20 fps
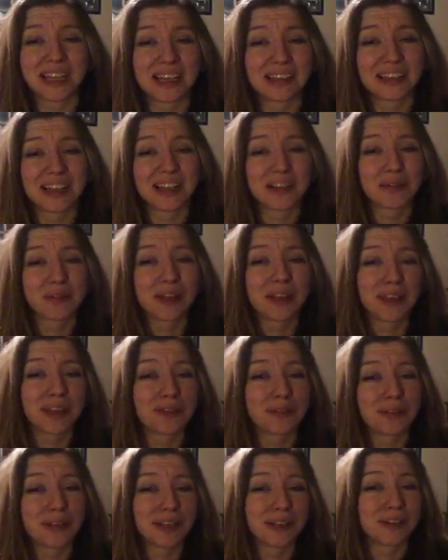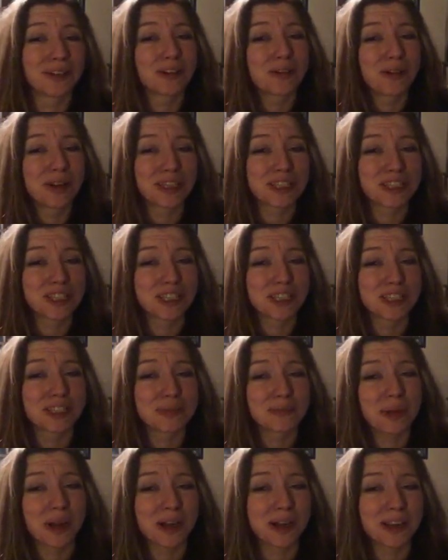that like where the real questions
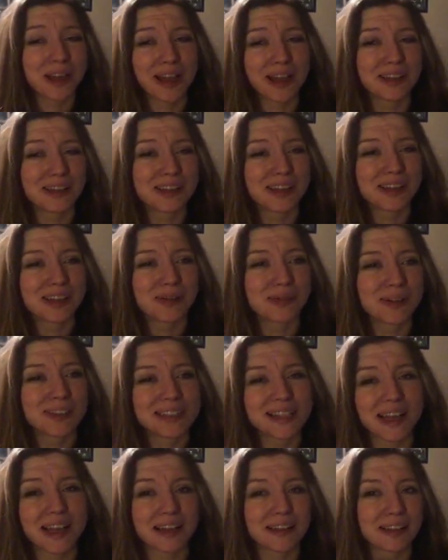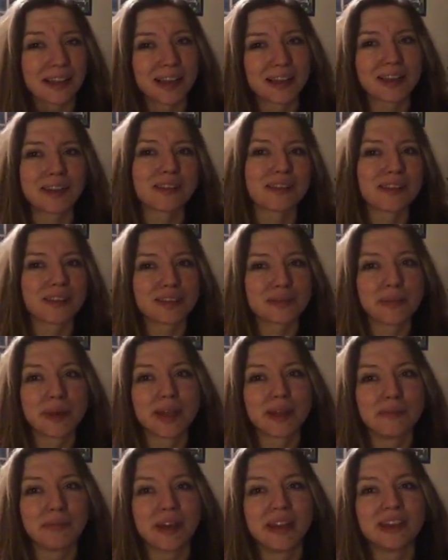part ended was at like this
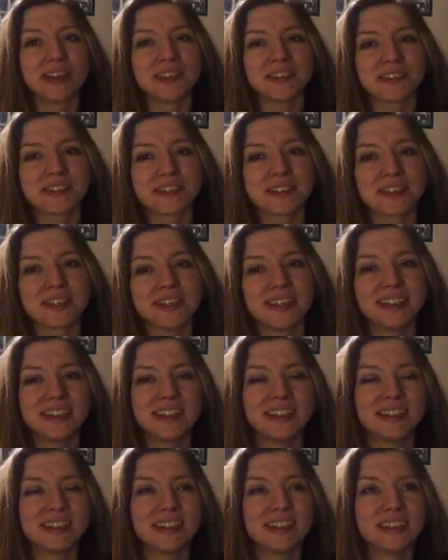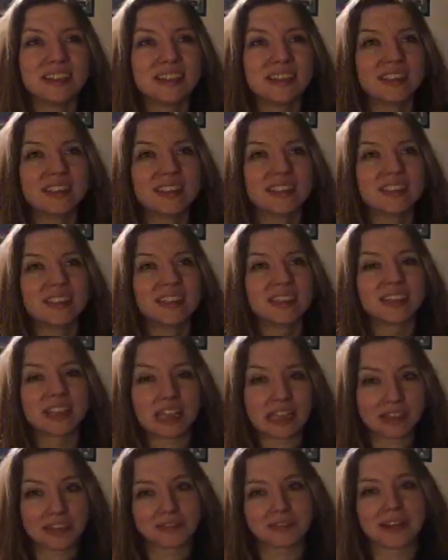many minutes, and
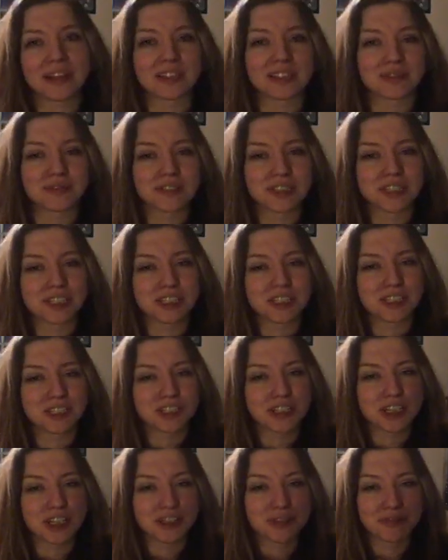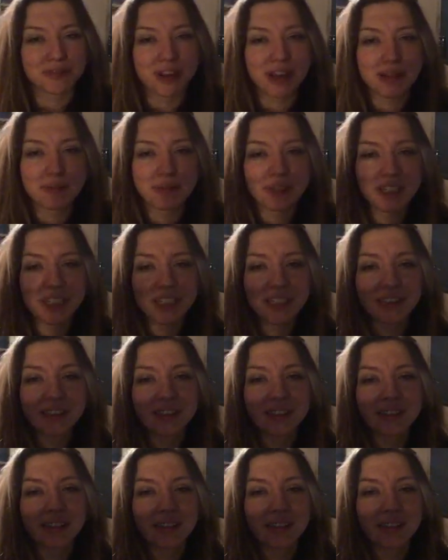that the rest was just rambling.